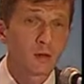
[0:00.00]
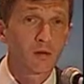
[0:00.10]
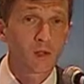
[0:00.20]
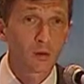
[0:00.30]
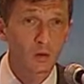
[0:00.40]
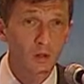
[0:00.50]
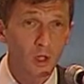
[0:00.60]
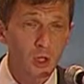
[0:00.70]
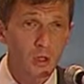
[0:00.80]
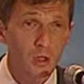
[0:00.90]
for
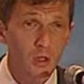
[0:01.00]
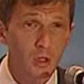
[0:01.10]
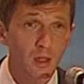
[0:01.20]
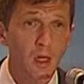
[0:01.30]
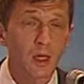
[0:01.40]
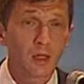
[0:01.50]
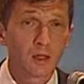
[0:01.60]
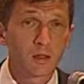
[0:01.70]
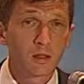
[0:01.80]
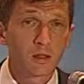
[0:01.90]
northern and
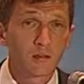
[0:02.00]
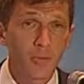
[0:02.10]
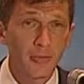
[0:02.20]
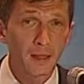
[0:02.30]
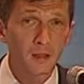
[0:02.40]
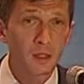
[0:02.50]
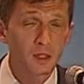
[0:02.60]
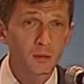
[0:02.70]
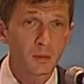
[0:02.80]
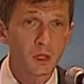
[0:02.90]
northeastern part
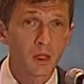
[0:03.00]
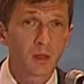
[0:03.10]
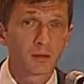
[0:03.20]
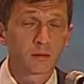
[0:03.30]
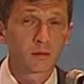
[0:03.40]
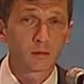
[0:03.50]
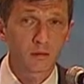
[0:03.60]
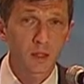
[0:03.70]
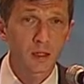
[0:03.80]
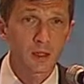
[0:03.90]
of our country, where
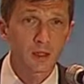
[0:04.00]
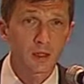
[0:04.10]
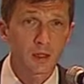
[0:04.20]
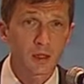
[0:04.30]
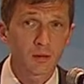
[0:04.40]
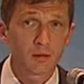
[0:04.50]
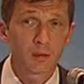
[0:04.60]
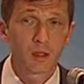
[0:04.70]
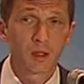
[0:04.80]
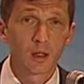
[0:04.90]
the land-based
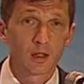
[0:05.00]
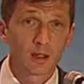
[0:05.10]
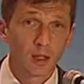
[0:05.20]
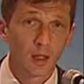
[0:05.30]
taxation